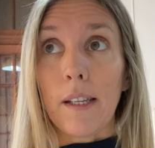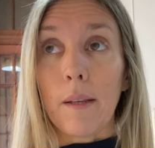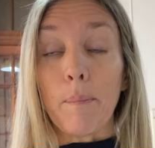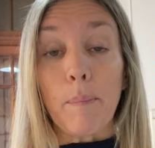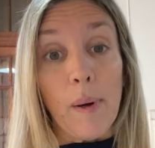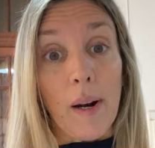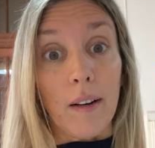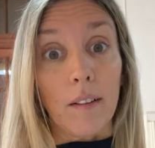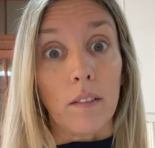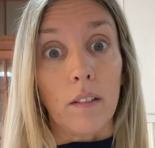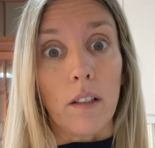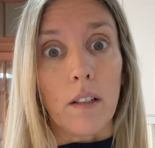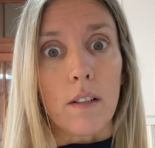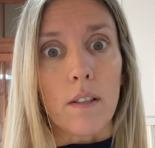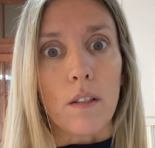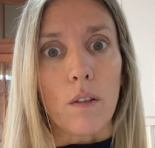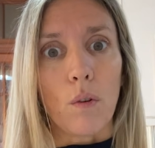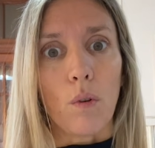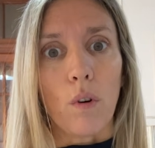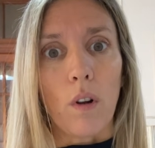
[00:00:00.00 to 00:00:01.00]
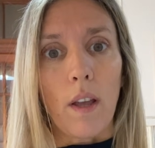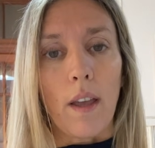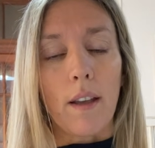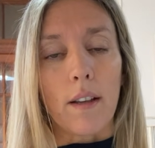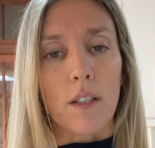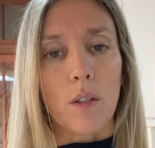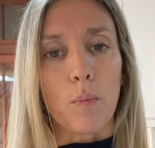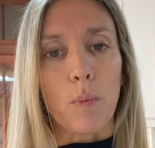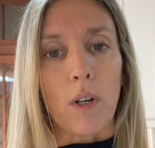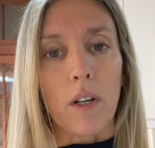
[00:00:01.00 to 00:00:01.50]
partners or
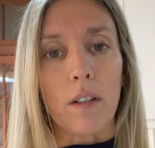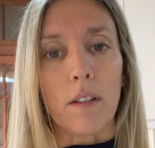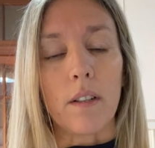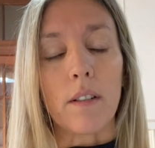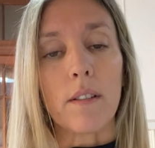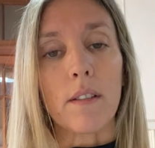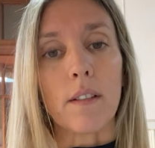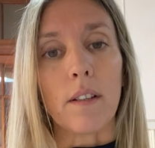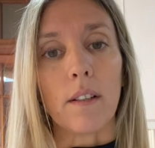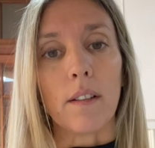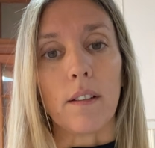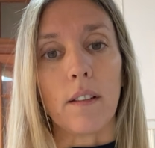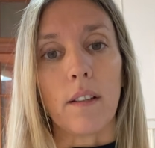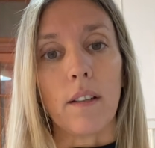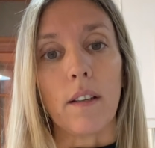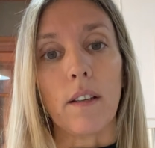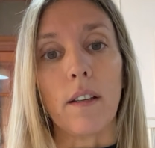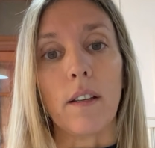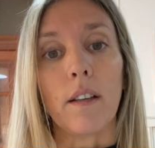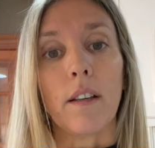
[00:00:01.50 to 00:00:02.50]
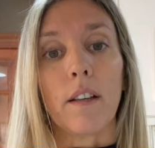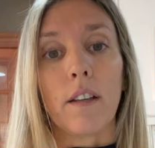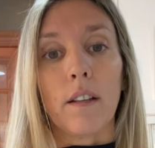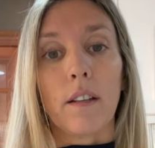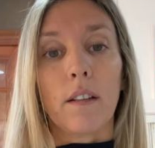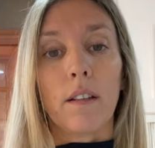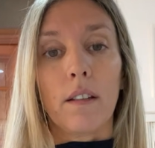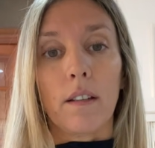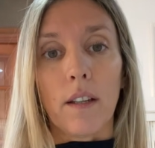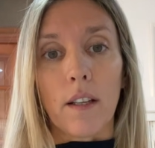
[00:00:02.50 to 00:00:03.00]
ex-partners, and the
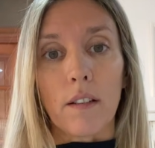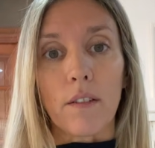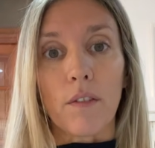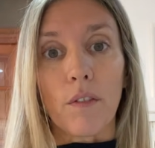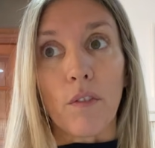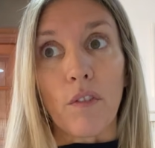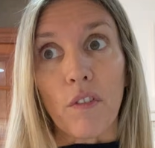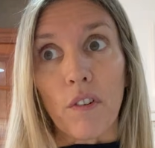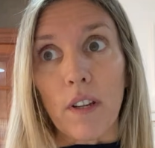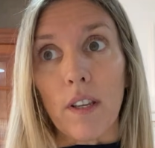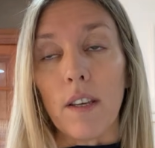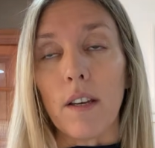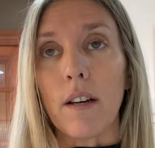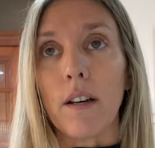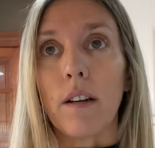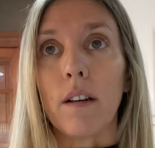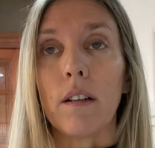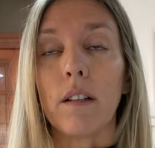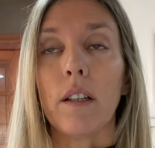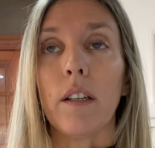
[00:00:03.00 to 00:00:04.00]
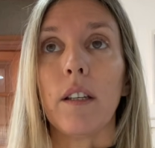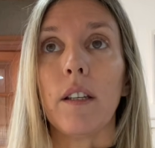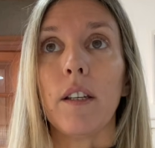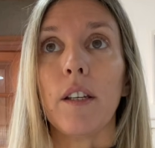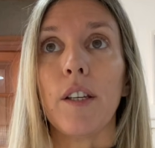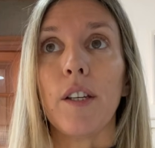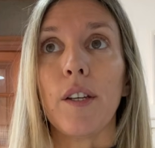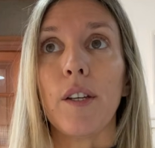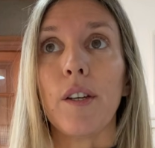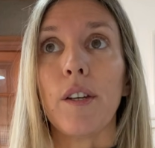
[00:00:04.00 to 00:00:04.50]
next three are
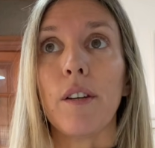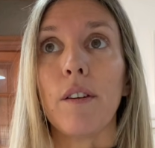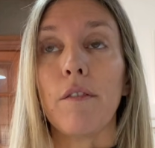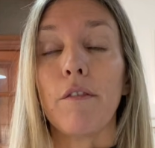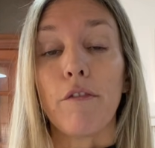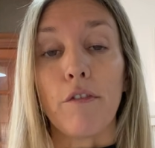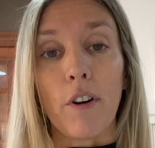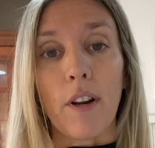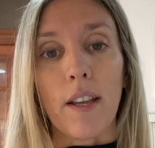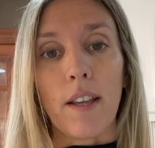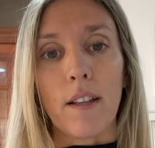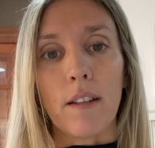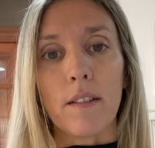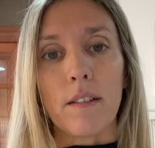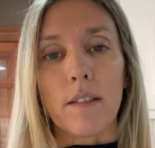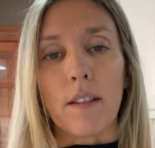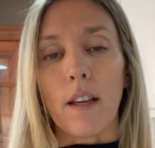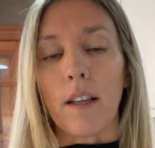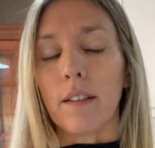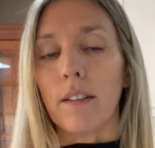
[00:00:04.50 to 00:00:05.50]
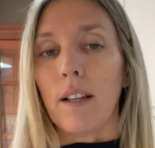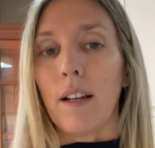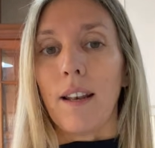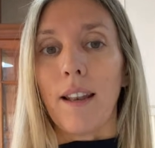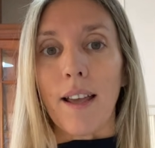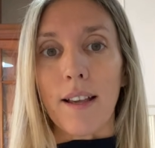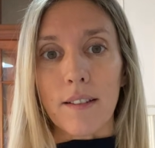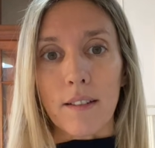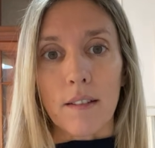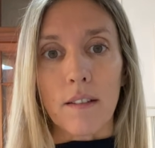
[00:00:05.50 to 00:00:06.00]
friends, and the
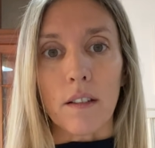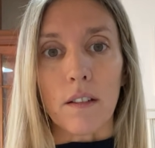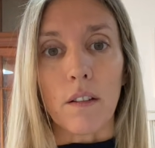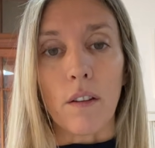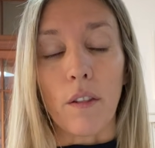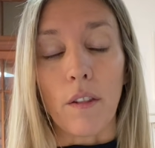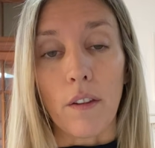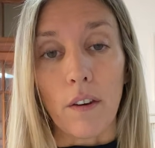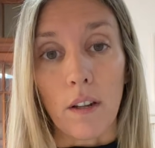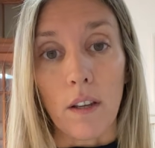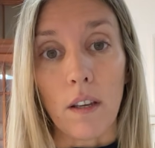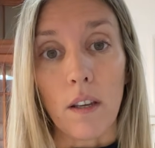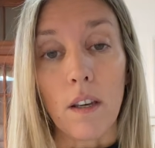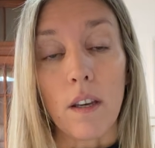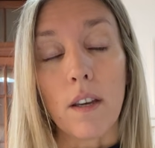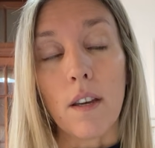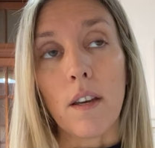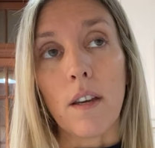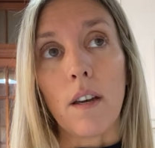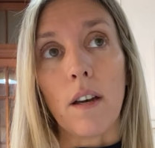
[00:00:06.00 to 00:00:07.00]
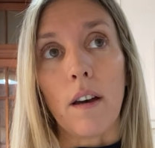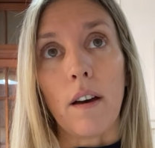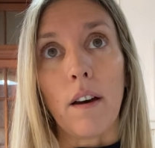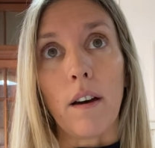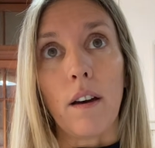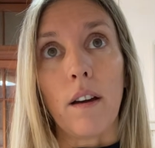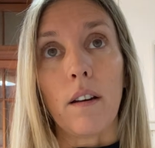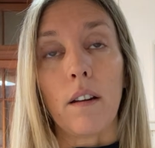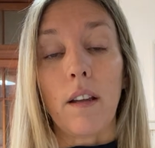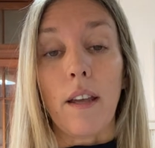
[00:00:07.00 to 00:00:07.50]
last three
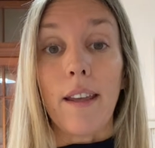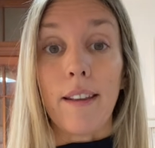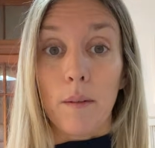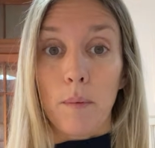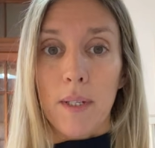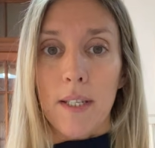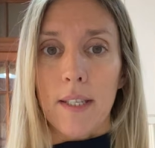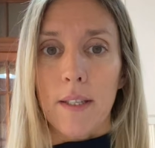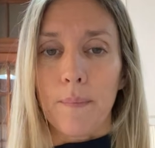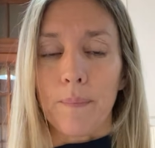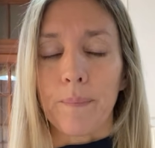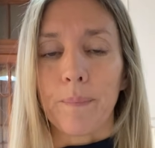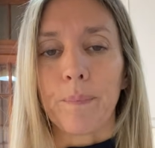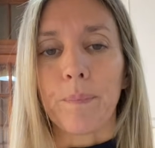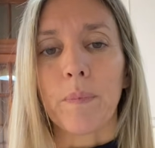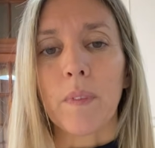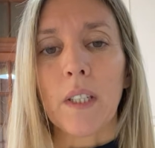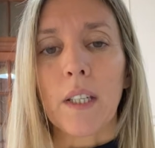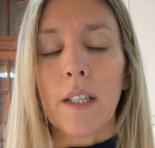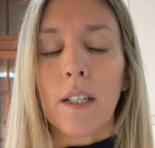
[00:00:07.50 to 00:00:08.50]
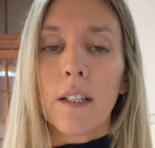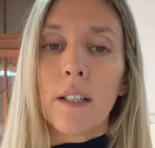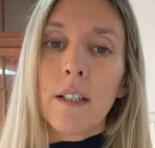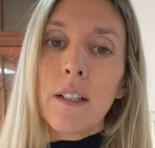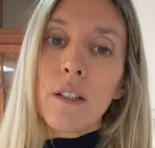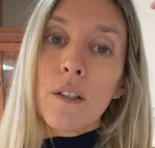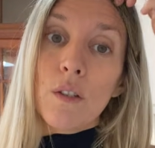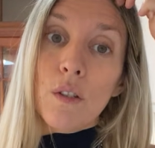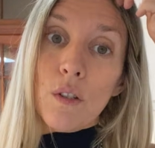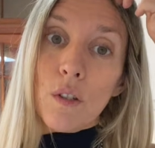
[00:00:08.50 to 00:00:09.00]
are enemies.
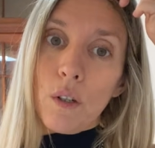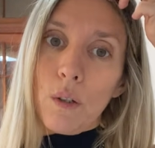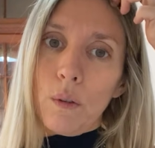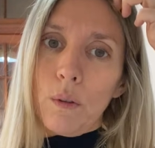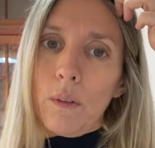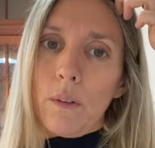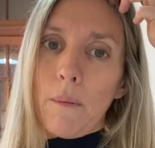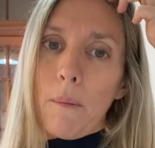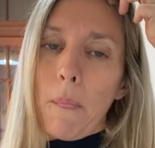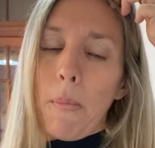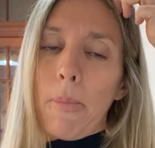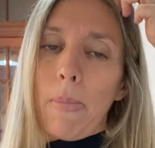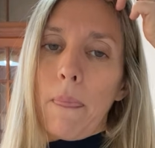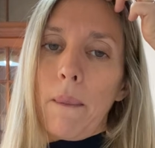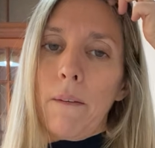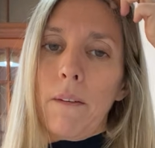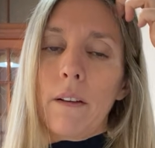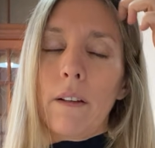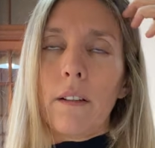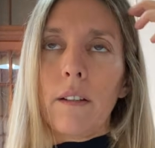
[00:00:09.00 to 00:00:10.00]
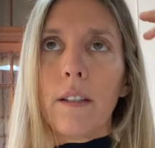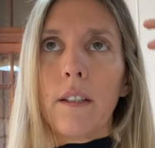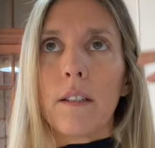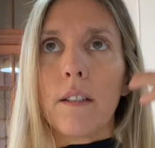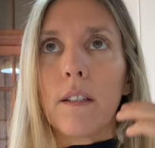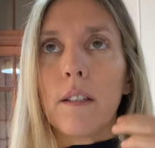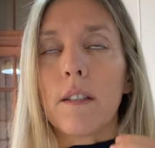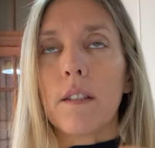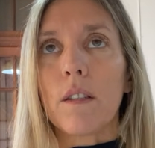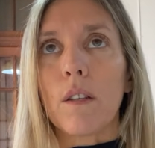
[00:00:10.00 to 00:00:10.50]
So it
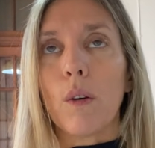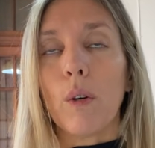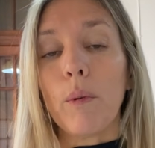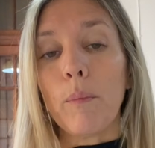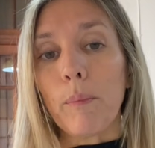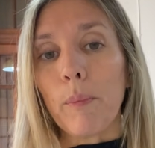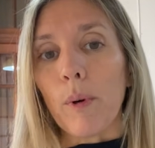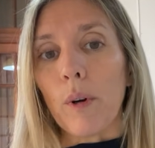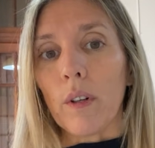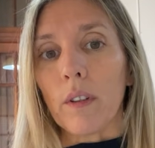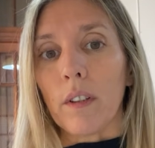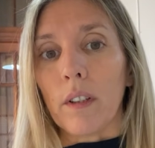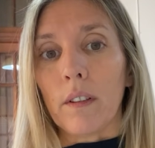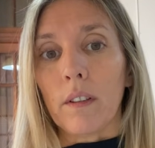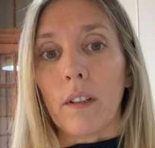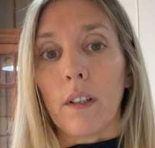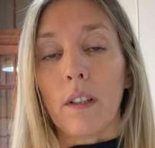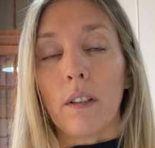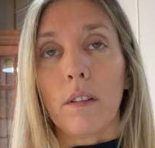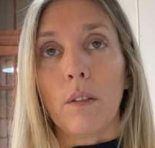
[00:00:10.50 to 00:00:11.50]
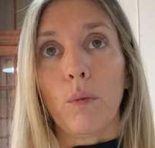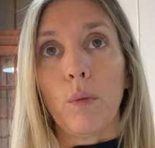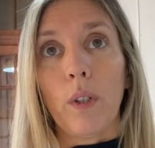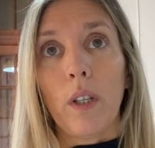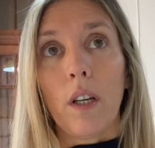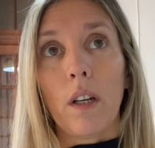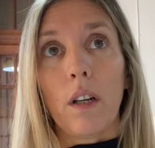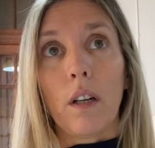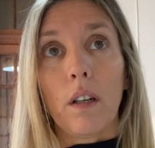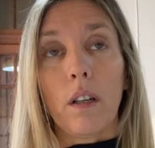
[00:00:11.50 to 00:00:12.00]
is so important that
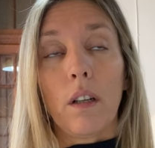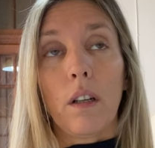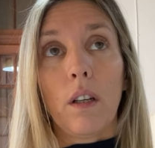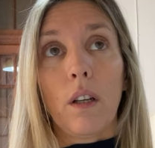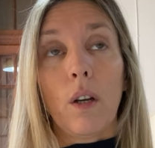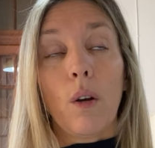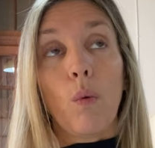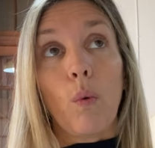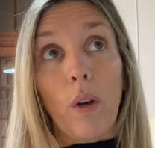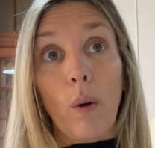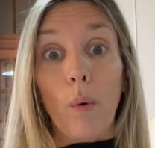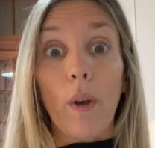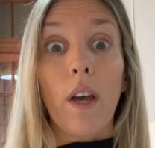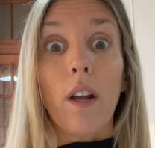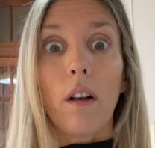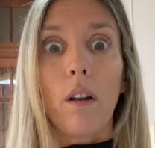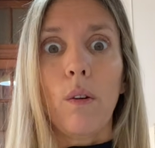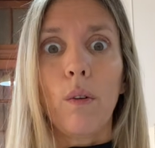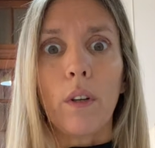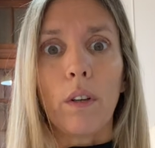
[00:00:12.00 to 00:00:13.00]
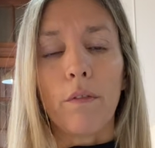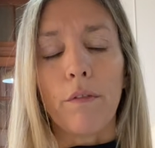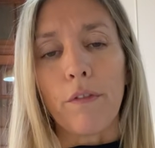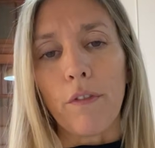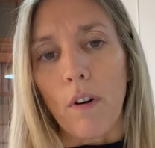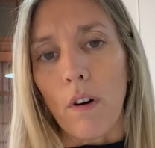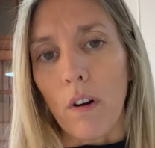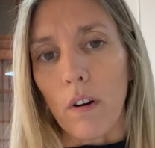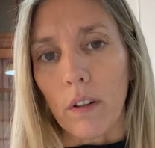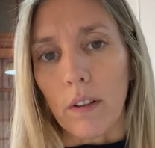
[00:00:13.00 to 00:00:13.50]
when we are looking
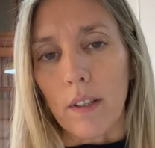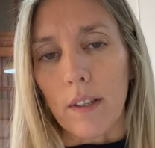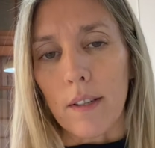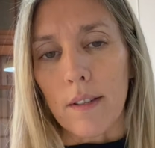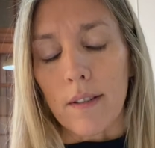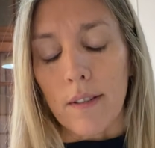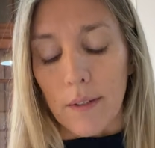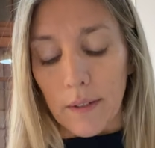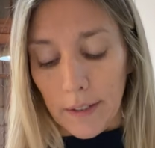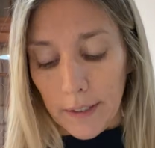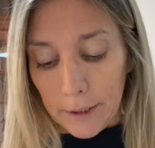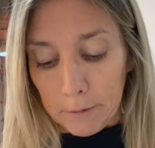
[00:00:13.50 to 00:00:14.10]
for this